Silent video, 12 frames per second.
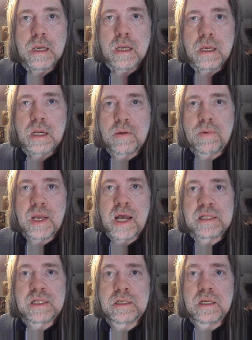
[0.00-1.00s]
and then we
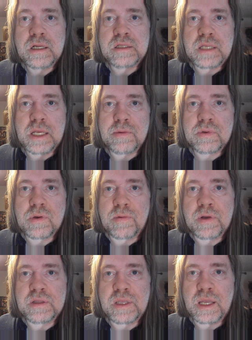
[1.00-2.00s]
got to do the Thames
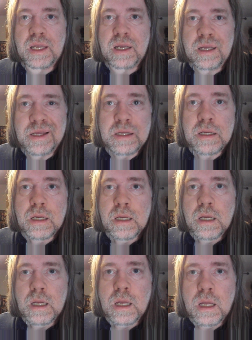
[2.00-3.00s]
River thing.
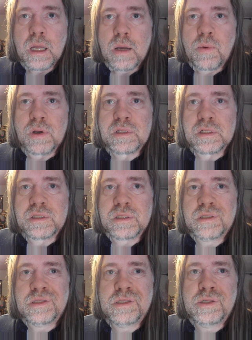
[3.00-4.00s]
Wasn't
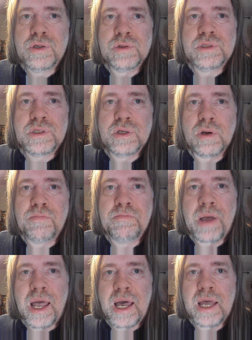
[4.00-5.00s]
too, too
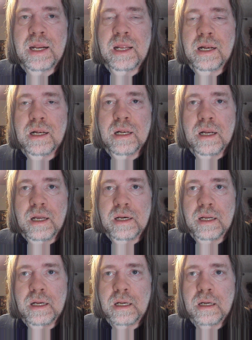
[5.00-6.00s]
bad in
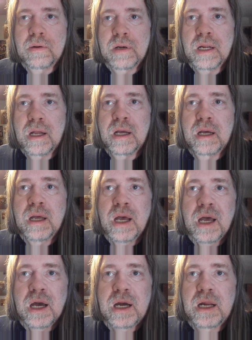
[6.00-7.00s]
London. Uh,
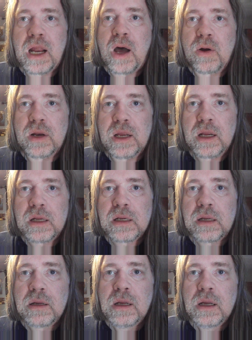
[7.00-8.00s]
cloudy.
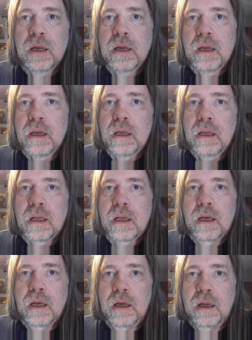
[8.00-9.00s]
A
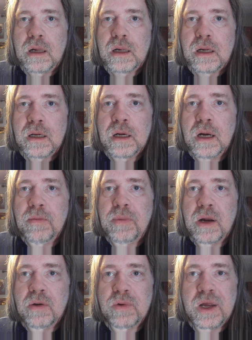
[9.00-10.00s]
uh, little
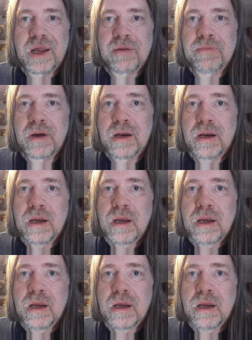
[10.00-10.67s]
bit of rain, but